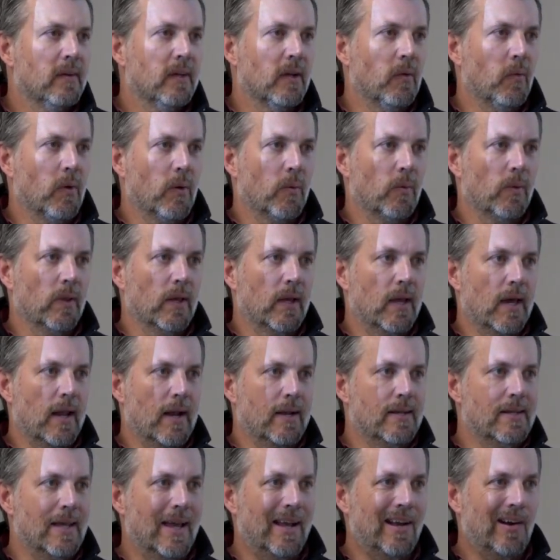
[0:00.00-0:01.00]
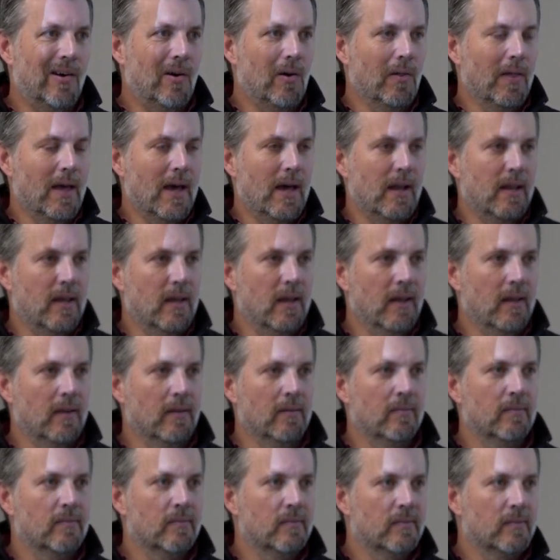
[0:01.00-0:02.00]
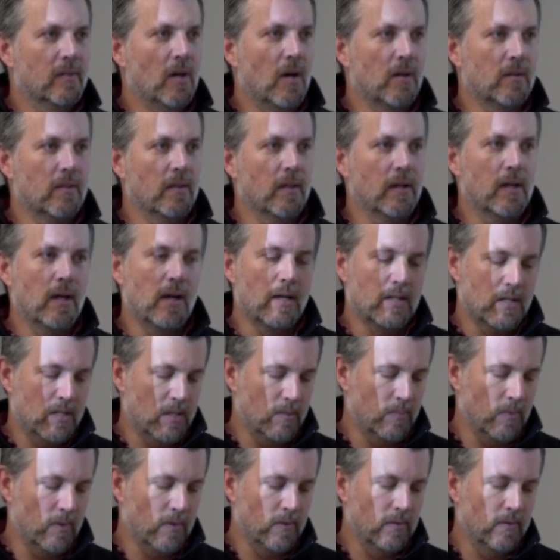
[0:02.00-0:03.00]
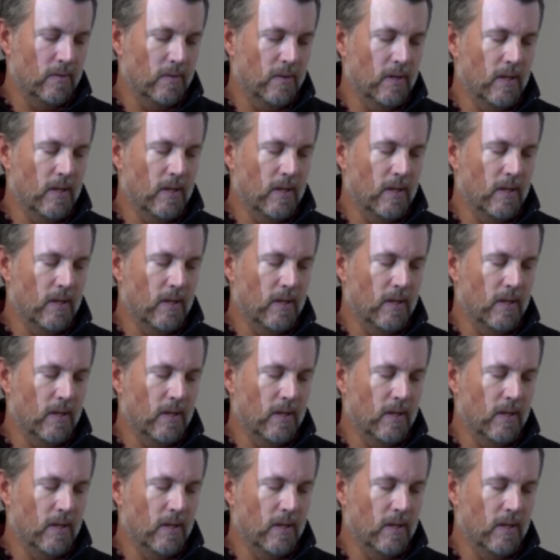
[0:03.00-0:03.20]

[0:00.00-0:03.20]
You know, we really kind of take all that in, talk to the customer,